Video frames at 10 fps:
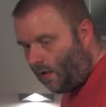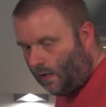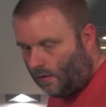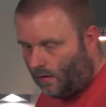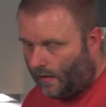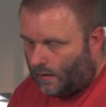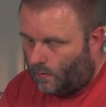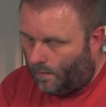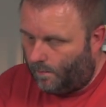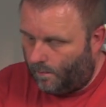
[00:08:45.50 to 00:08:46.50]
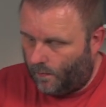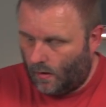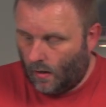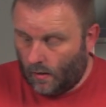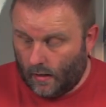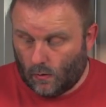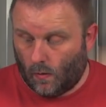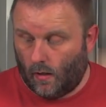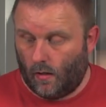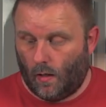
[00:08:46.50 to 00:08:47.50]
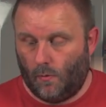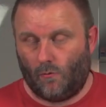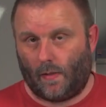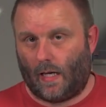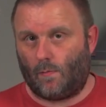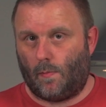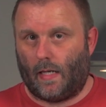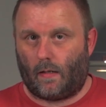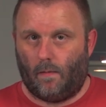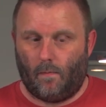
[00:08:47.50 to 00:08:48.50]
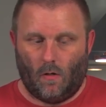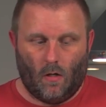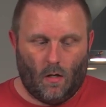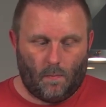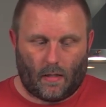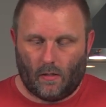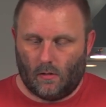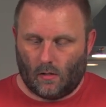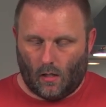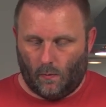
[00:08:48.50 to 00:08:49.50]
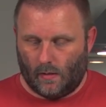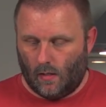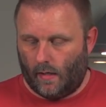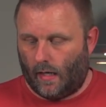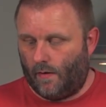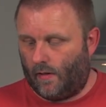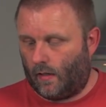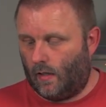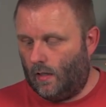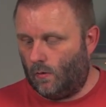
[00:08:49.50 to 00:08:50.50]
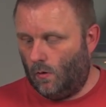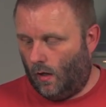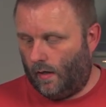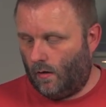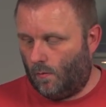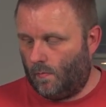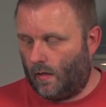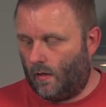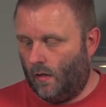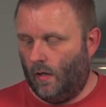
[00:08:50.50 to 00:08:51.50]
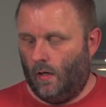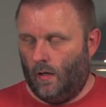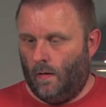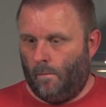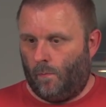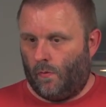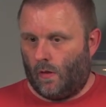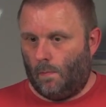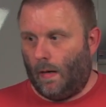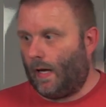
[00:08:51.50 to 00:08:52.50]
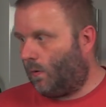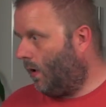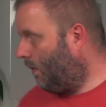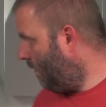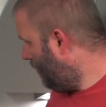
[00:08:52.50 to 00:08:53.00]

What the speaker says: Okay, so the next one. This one I bought for my camera bag because I always like having a little light on me. The black one